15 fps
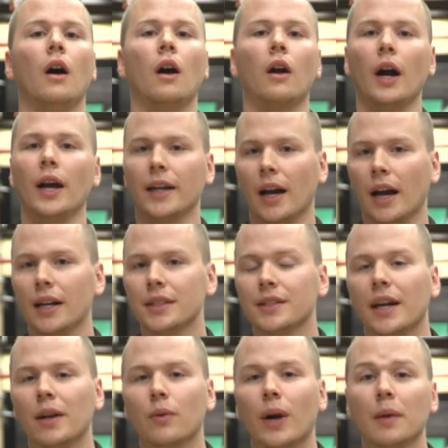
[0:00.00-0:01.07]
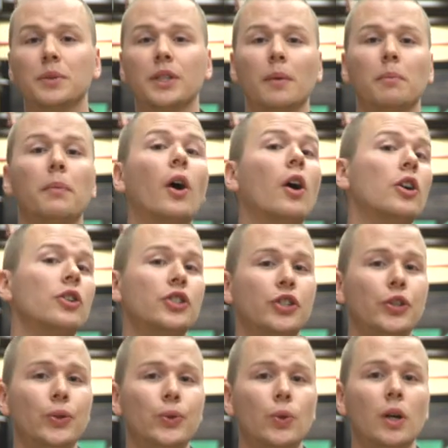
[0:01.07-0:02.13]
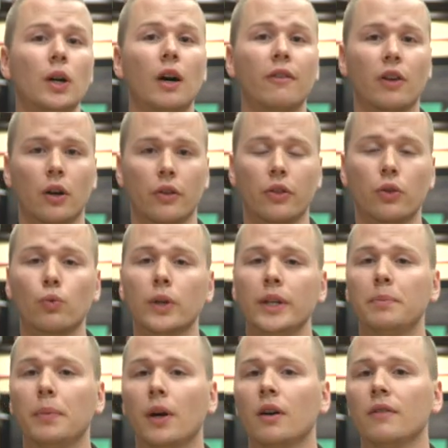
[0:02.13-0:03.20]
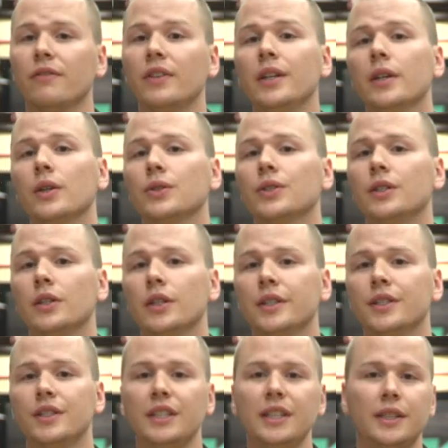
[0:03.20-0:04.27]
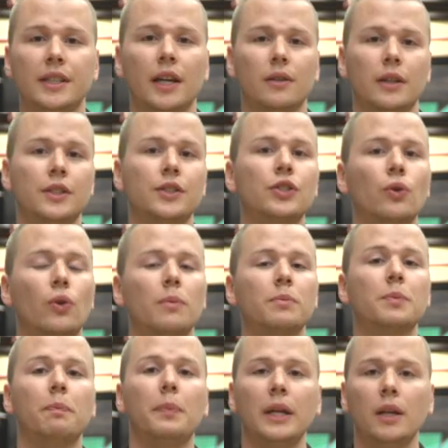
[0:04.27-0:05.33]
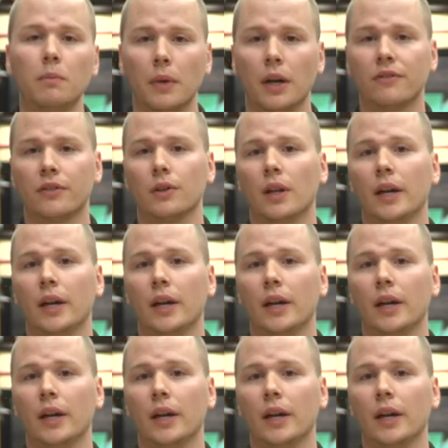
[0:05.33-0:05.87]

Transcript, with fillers: All right guys, that wraps up part 2 of our 3-part video series detailing Storm's Pin Buffer